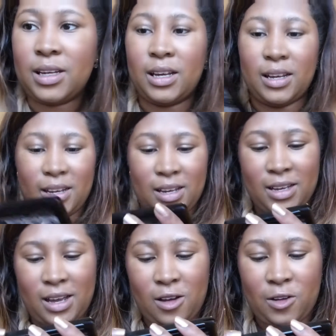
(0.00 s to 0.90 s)

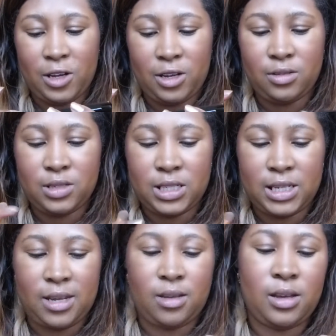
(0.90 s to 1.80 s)
I'll use
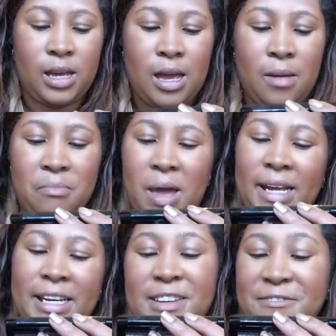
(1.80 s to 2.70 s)
the
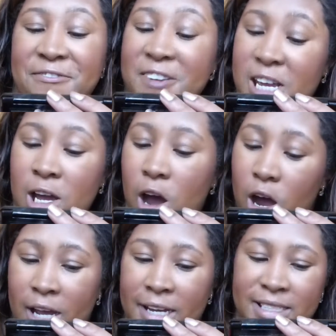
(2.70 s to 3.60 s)
Magnifique
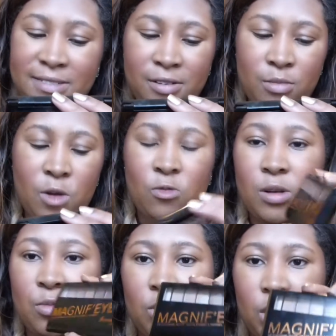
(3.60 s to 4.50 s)
Eyes from
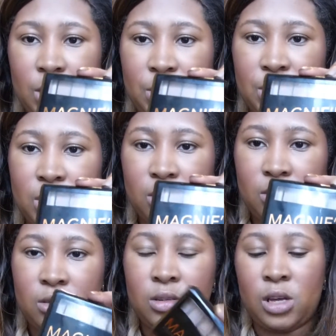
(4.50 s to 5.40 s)
Rimmel London,